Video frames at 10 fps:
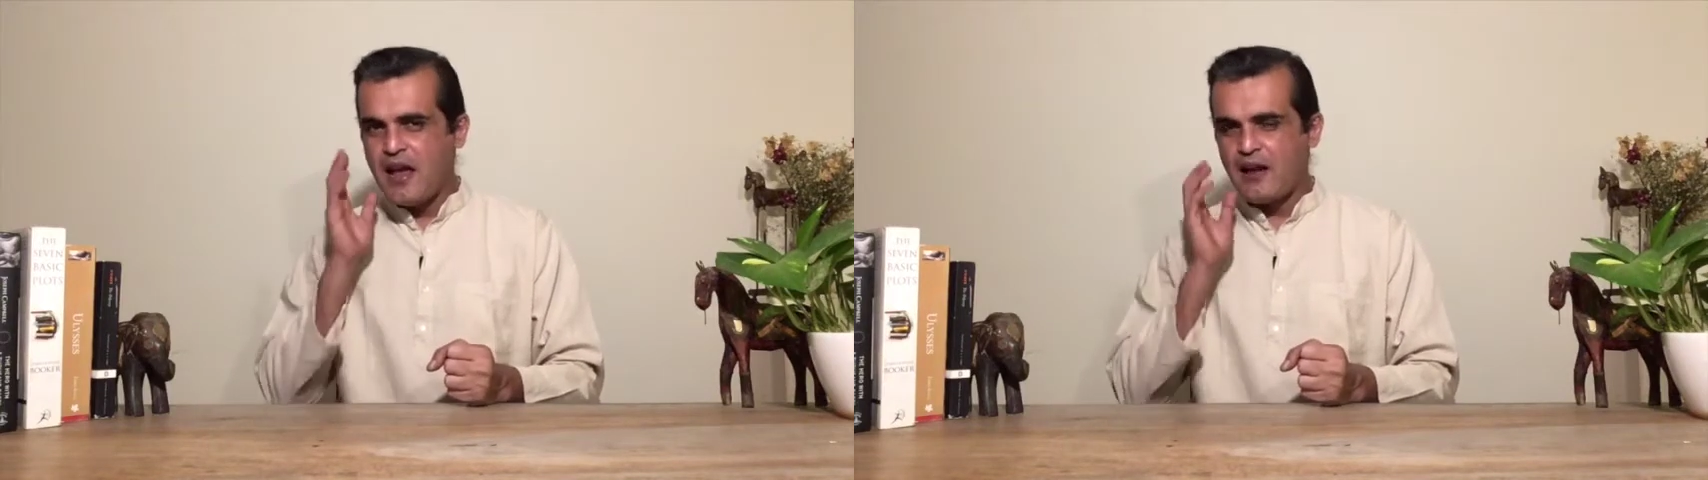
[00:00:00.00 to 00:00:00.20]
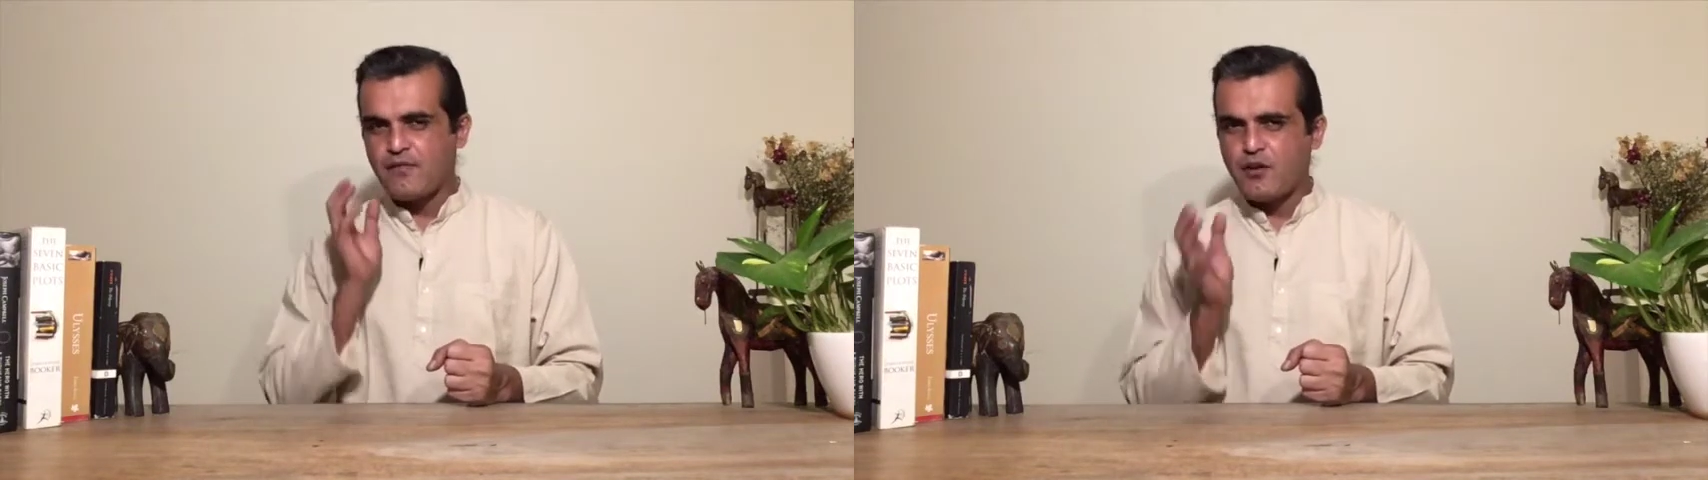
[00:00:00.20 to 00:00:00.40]

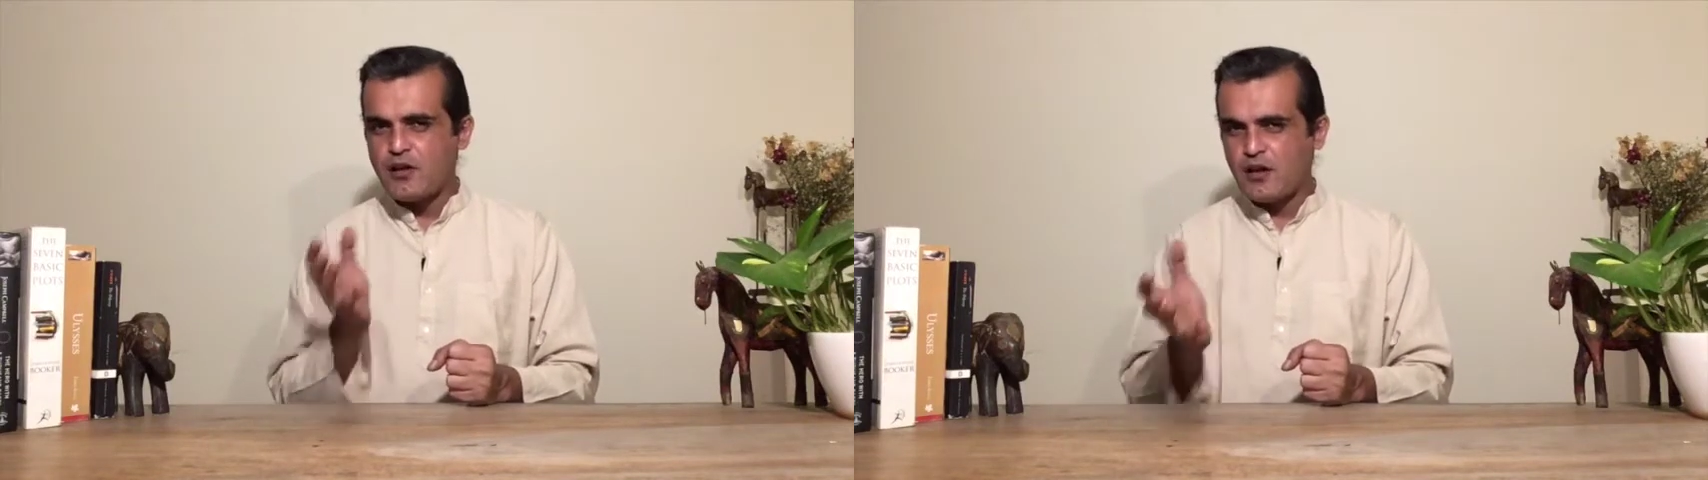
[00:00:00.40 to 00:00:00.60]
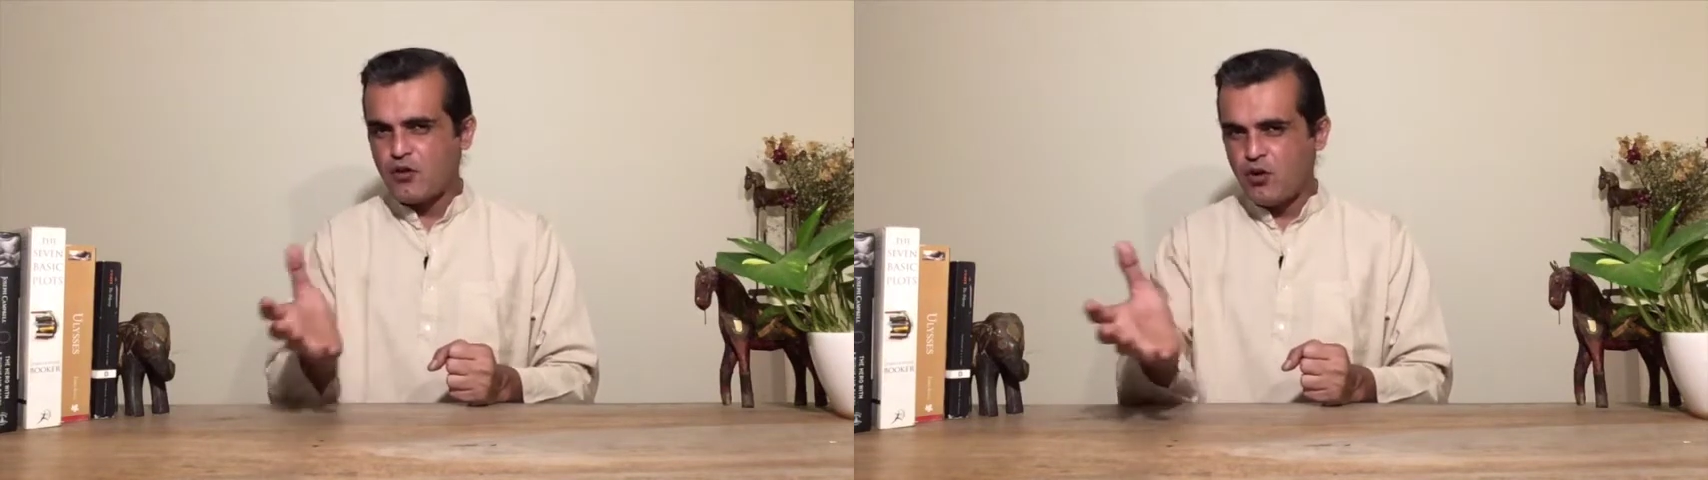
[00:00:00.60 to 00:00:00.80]
and with
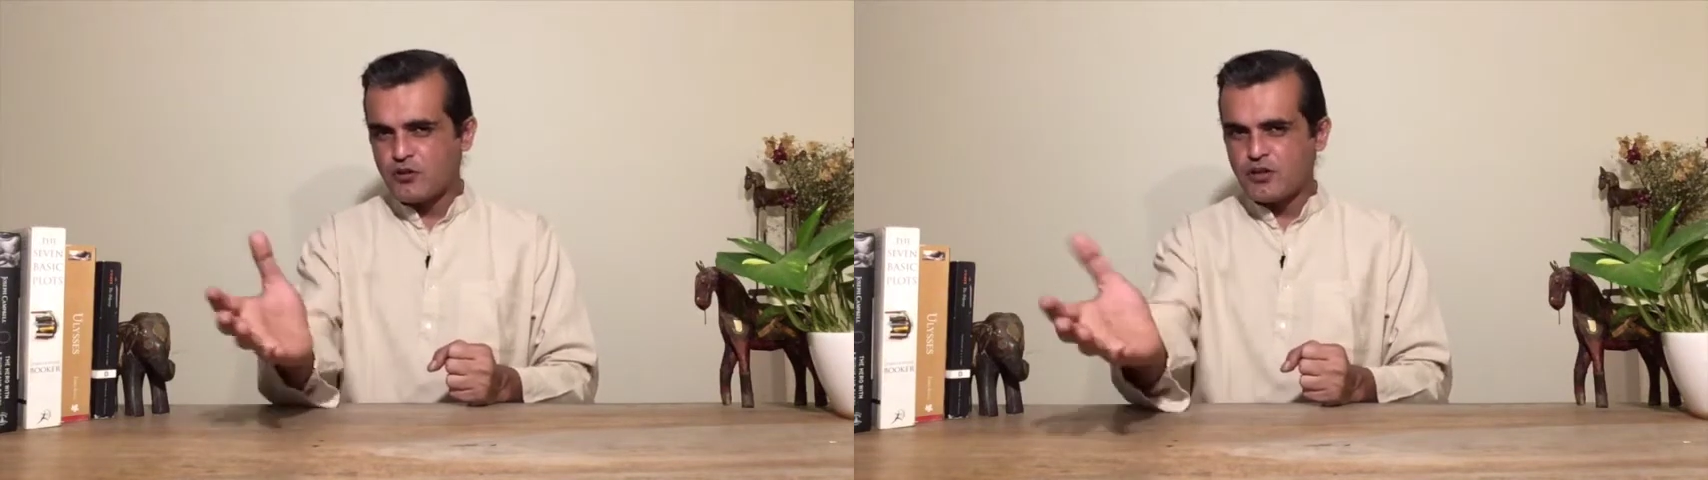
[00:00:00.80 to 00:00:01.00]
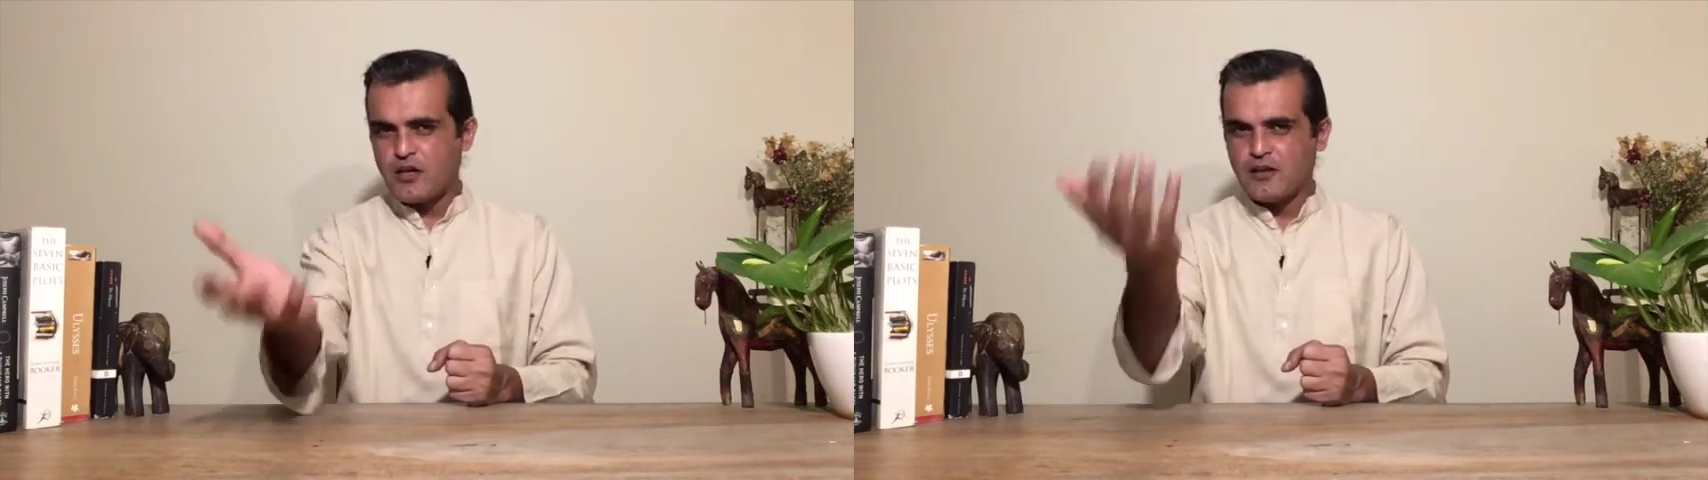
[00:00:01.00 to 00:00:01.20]
her
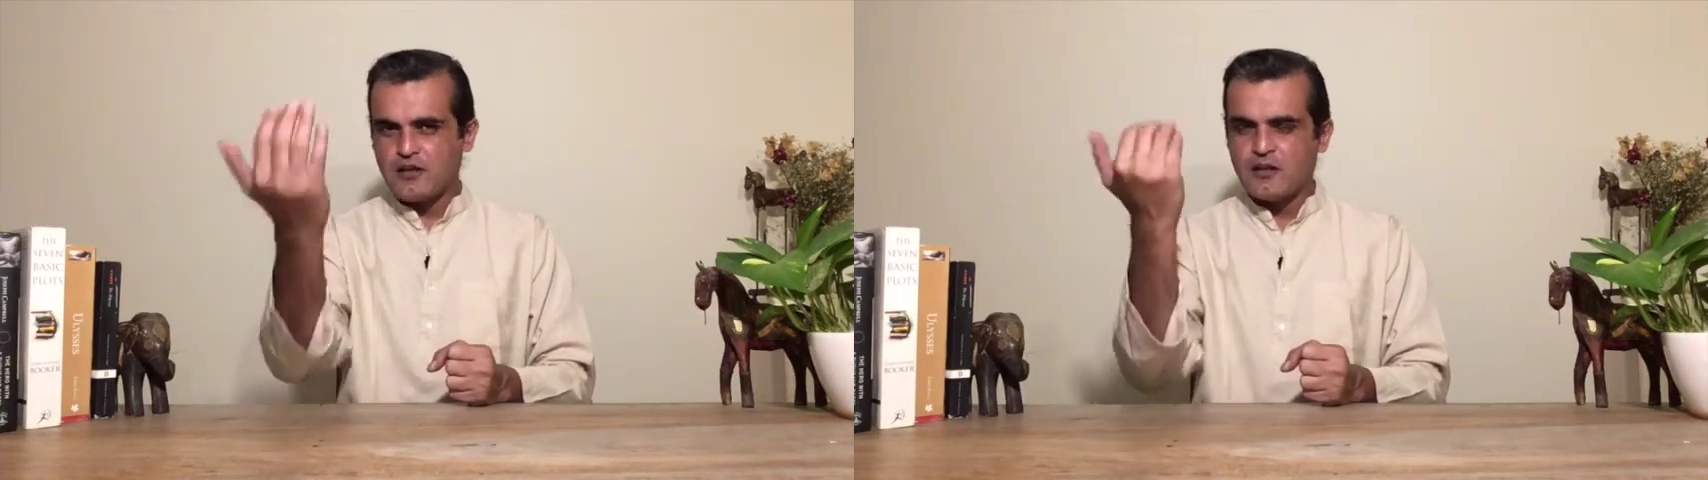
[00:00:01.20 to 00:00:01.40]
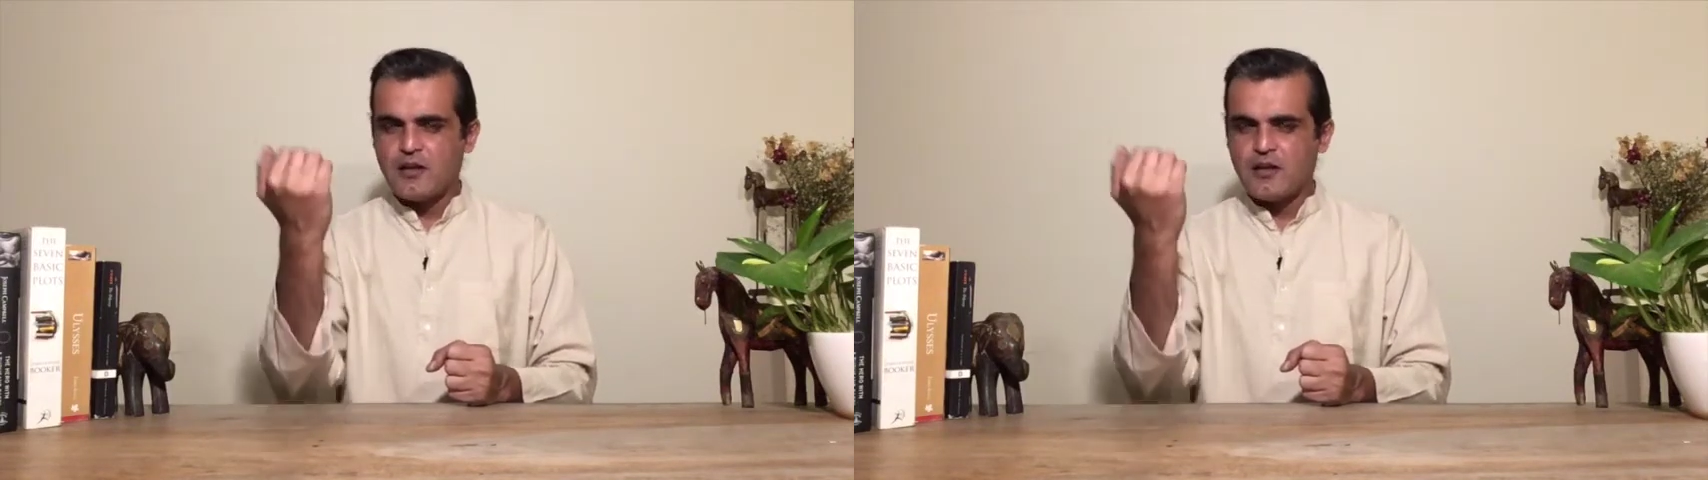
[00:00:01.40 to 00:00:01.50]
long tongue